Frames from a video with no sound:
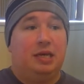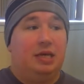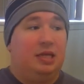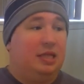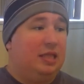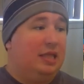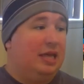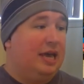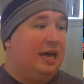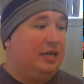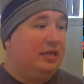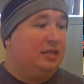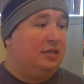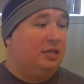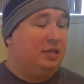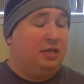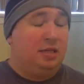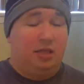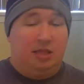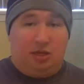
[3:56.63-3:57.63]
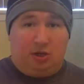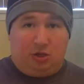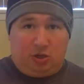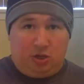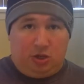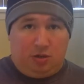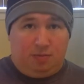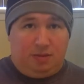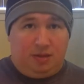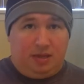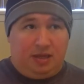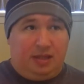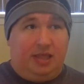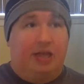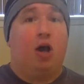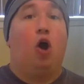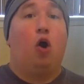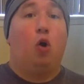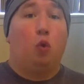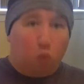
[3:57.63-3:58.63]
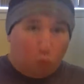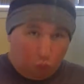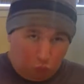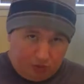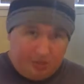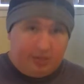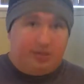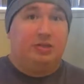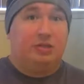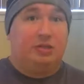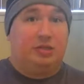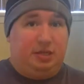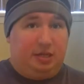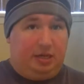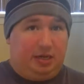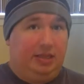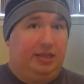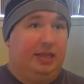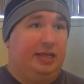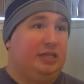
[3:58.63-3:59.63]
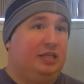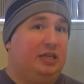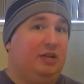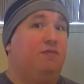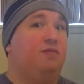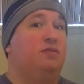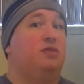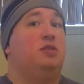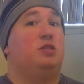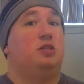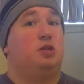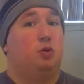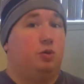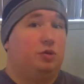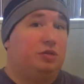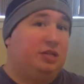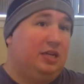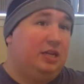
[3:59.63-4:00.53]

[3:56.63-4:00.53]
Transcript: that they're going to be in, like a real city like San Francisco or San